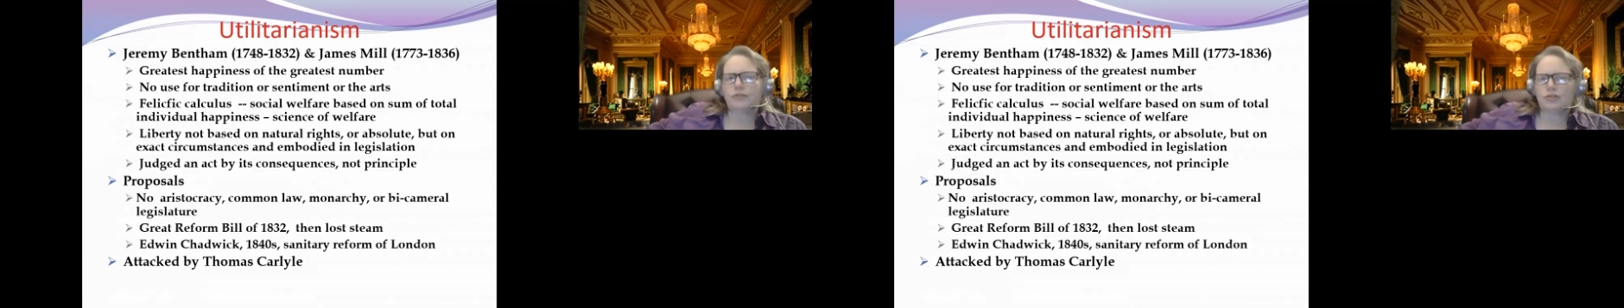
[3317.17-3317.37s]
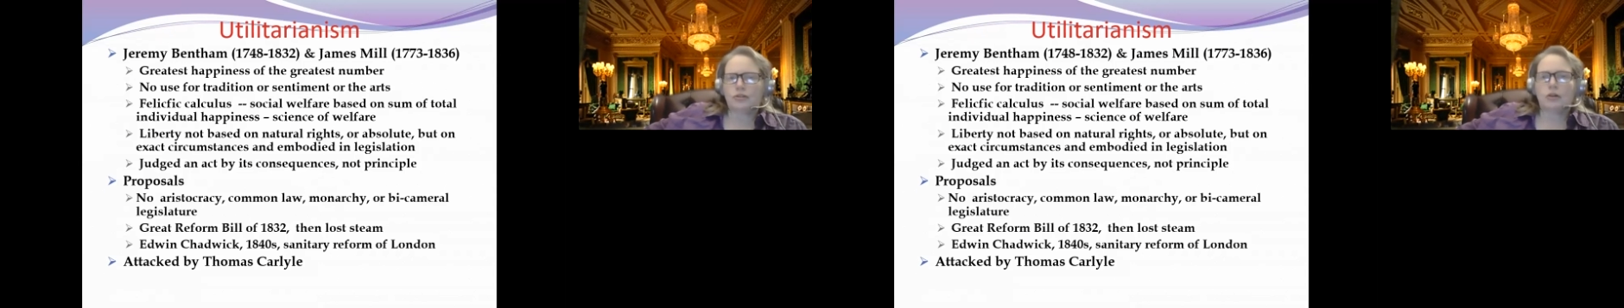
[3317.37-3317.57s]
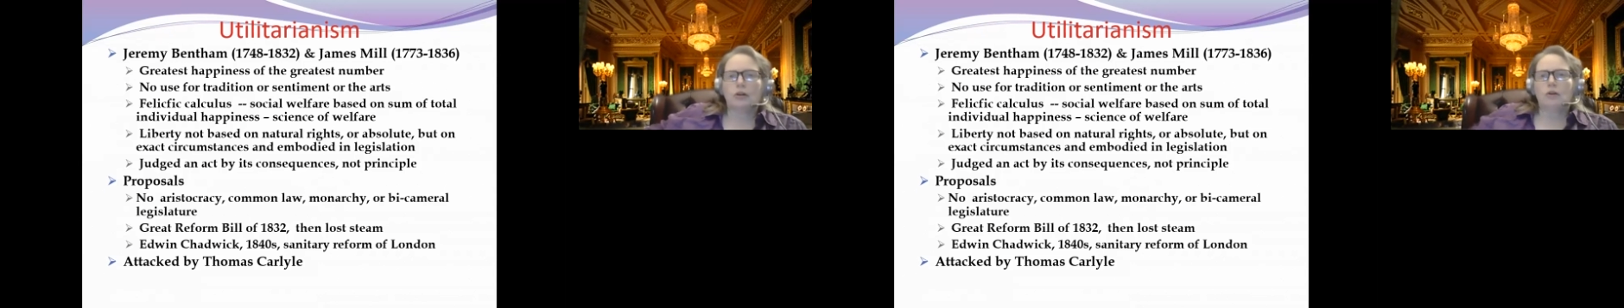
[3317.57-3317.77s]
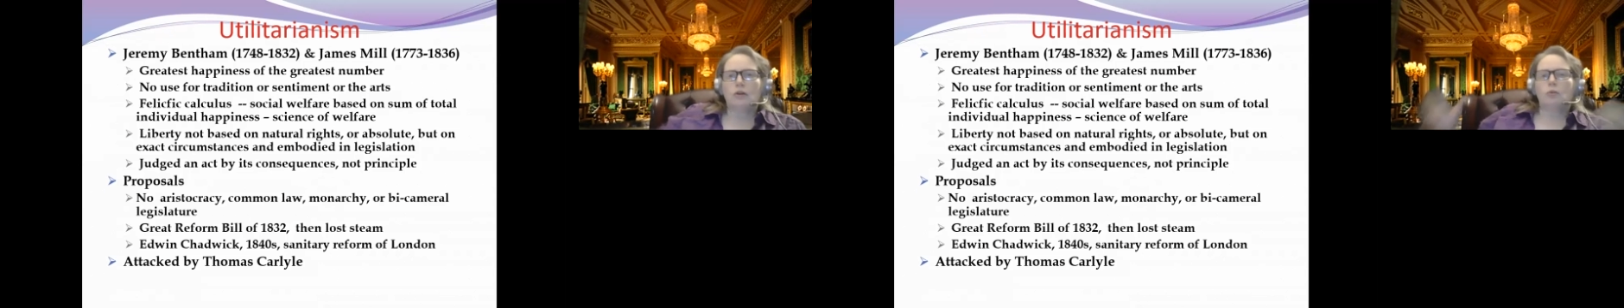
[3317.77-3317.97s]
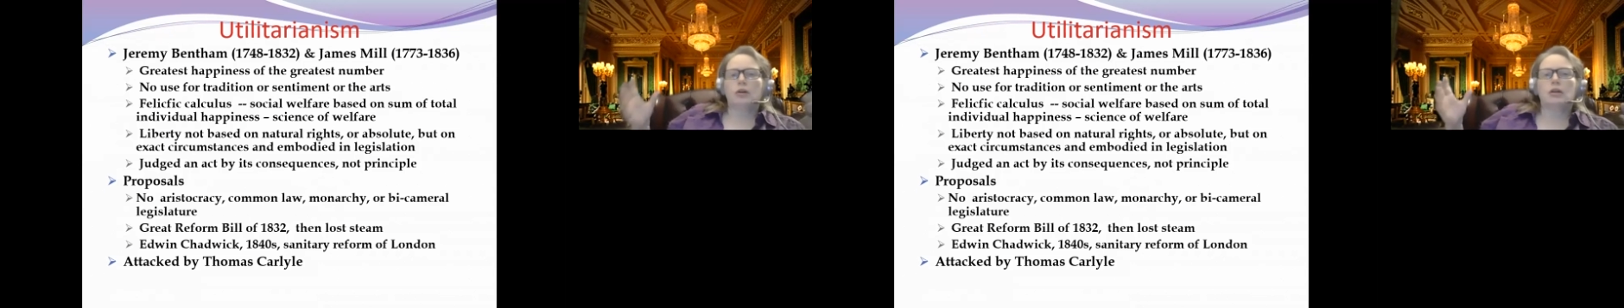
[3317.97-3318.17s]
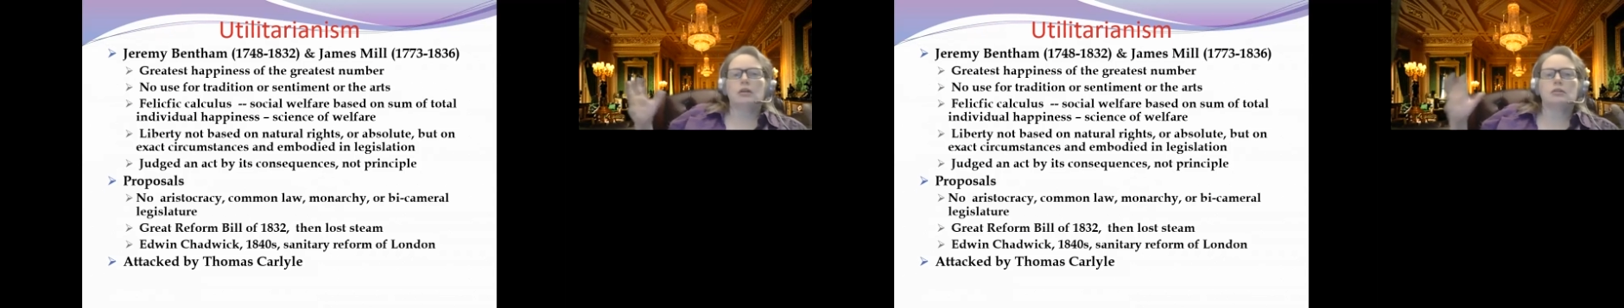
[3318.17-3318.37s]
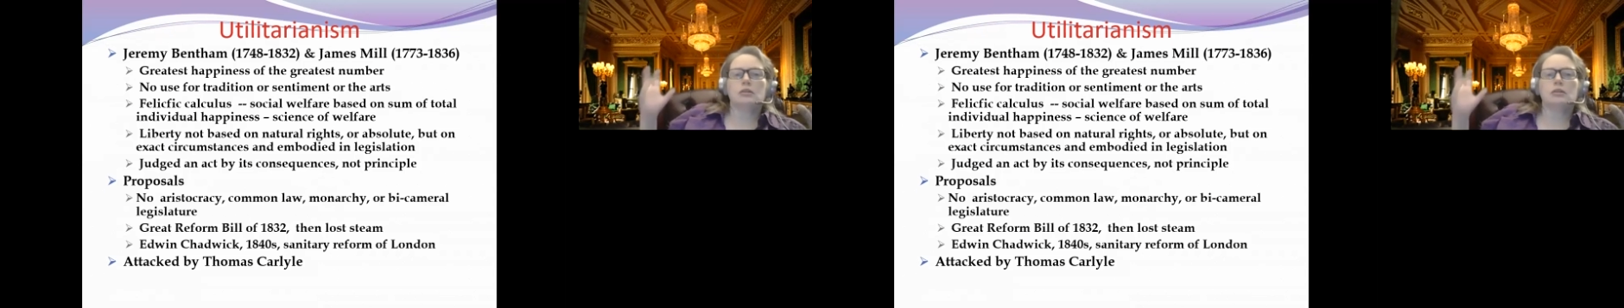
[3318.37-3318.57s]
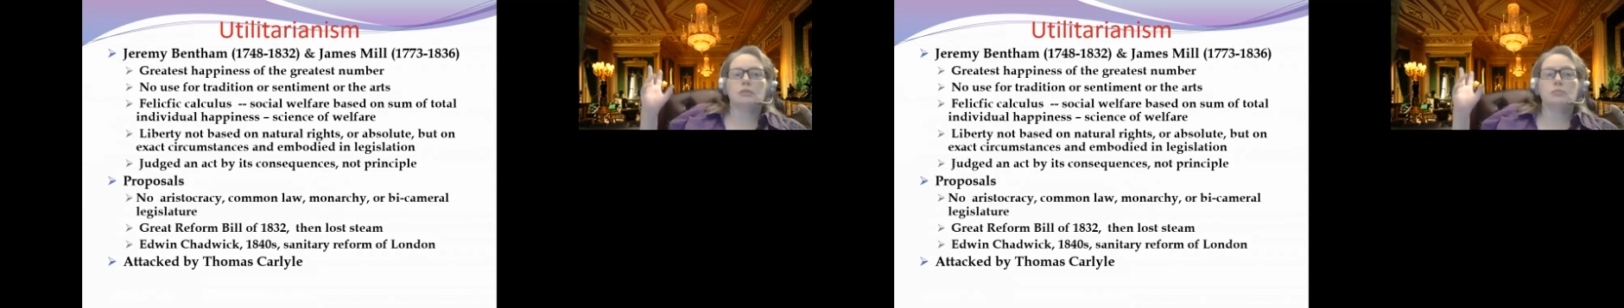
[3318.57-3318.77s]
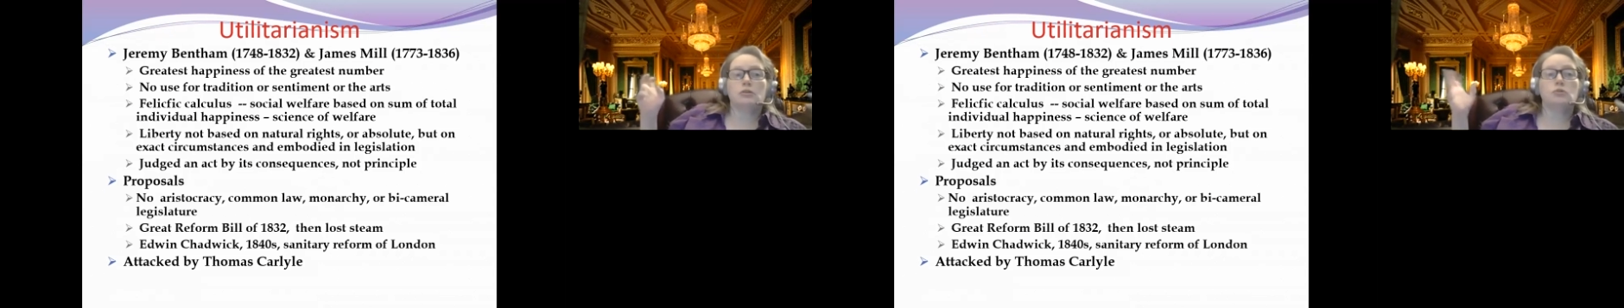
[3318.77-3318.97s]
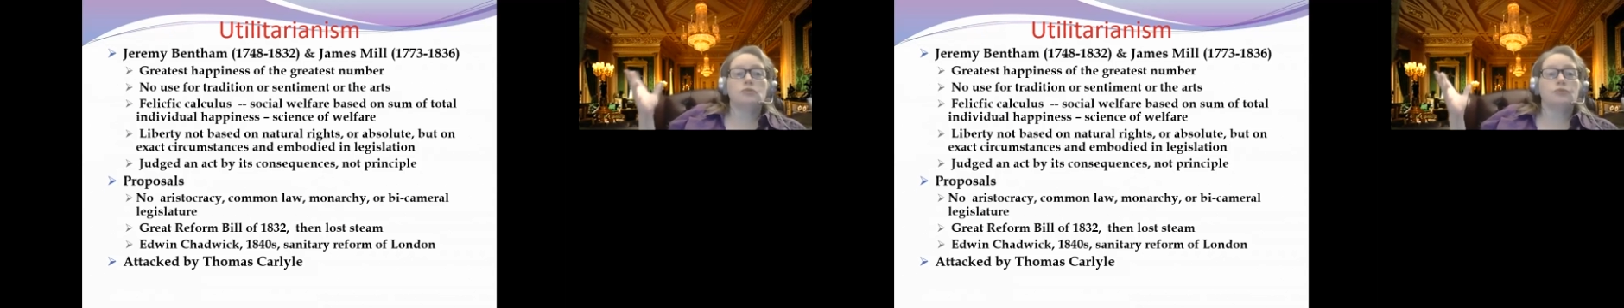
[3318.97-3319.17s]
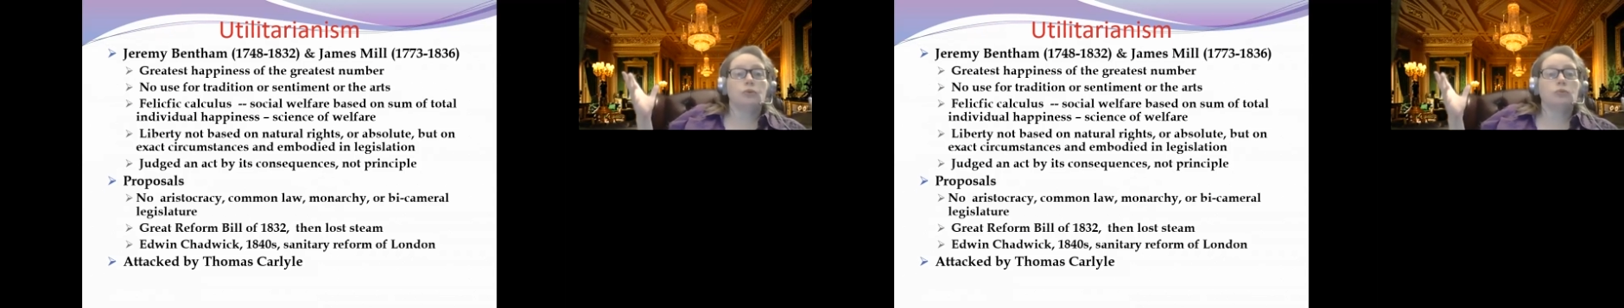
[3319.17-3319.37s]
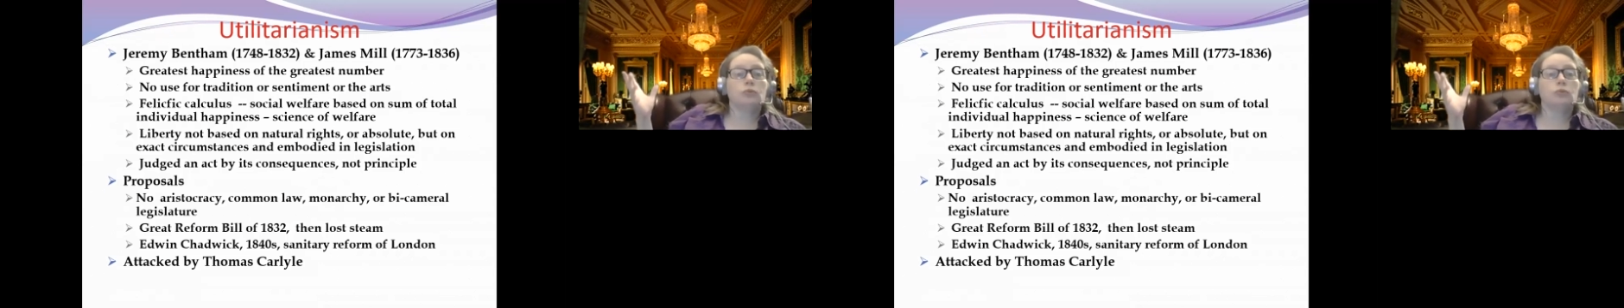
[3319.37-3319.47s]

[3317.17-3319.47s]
just what is deemed useful